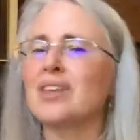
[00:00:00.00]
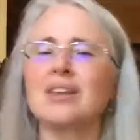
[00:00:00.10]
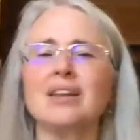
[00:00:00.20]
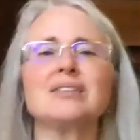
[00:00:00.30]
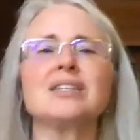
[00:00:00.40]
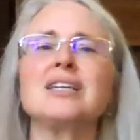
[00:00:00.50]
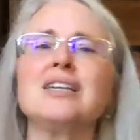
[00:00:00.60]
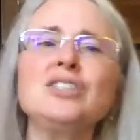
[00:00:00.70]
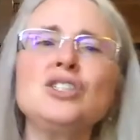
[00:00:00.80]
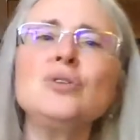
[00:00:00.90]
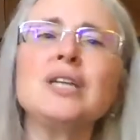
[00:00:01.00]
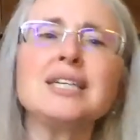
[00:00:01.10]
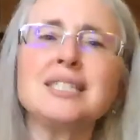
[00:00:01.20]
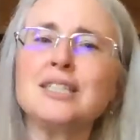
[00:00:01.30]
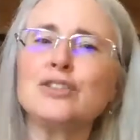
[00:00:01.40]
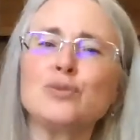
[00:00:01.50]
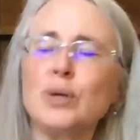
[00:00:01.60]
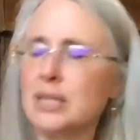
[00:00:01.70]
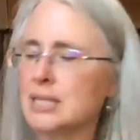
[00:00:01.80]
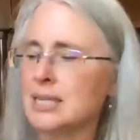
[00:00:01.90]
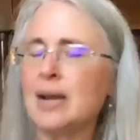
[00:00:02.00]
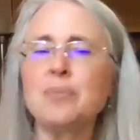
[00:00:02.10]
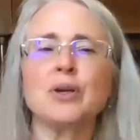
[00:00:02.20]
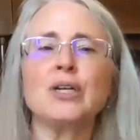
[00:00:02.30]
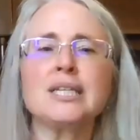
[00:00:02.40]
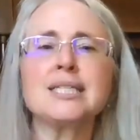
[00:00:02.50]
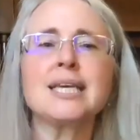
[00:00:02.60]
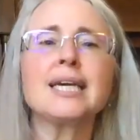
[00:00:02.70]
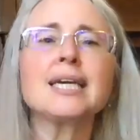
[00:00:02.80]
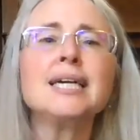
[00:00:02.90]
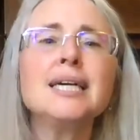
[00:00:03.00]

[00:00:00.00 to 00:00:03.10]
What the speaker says: Now, to get you an idea of what this time period is like,